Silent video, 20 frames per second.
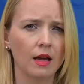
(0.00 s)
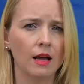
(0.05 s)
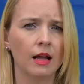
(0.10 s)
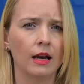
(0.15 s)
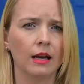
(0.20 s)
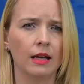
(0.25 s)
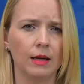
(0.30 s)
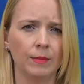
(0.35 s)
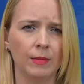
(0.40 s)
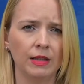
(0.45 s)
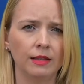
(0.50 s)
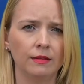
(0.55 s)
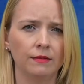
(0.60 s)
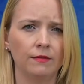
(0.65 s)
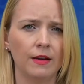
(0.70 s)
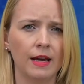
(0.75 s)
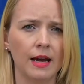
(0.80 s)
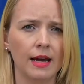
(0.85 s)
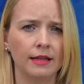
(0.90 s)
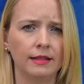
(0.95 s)
limit
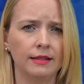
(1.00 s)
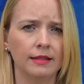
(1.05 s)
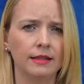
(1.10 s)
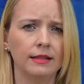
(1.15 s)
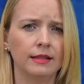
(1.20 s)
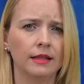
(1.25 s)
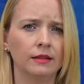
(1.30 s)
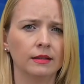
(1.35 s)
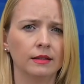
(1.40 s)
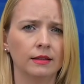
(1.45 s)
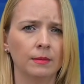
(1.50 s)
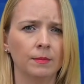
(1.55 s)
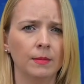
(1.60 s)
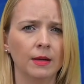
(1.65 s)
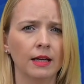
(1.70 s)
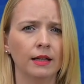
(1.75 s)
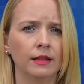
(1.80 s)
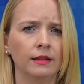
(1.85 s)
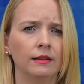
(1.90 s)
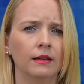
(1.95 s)
VAT
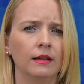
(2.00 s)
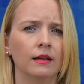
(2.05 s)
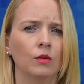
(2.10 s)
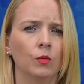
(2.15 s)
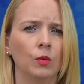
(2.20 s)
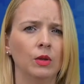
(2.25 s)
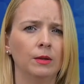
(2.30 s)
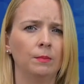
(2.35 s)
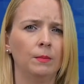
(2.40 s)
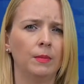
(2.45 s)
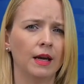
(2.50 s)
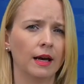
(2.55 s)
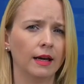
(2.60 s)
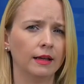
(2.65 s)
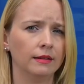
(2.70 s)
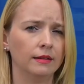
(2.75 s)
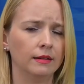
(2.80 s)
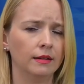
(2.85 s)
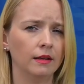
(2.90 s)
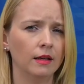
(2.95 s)
deductibility with
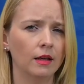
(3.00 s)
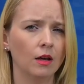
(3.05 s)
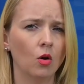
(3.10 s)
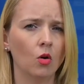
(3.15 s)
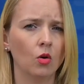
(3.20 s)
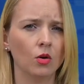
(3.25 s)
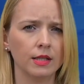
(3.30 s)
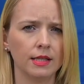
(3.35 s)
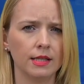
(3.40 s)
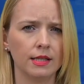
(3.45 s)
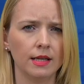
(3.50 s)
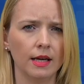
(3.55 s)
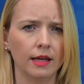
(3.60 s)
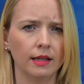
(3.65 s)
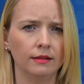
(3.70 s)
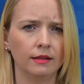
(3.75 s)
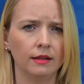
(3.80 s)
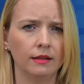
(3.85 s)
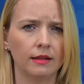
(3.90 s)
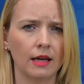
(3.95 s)
PIT or
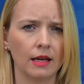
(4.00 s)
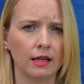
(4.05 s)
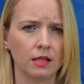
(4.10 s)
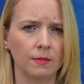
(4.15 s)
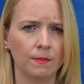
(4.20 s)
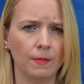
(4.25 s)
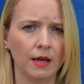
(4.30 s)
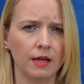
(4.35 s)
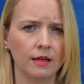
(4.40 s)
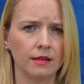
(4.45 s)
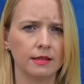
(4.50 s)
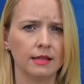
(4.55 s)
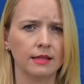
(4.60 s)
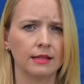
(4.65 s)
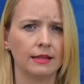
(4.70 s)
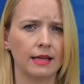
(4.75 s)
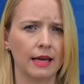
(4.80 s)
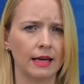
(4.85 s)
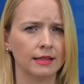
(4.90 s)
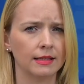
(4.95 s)
CIT taxpayers'
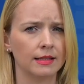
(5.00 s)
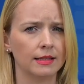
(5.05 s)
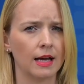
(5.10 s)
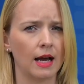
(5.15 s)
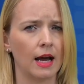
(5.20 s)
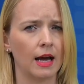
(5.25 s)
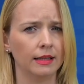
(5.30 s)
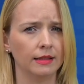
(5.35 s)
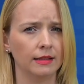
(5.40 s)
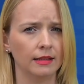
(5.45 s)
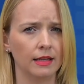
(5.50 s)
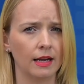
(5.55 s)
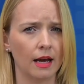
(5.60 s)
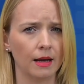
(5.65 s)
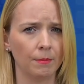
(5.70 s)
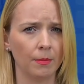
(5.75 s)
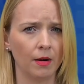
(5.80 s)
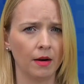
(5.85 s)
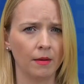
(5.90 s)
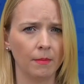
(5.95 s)
tax ID
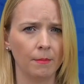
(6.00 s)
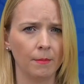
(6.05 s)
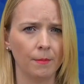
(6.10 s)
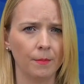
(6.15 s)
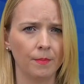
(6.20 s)
number,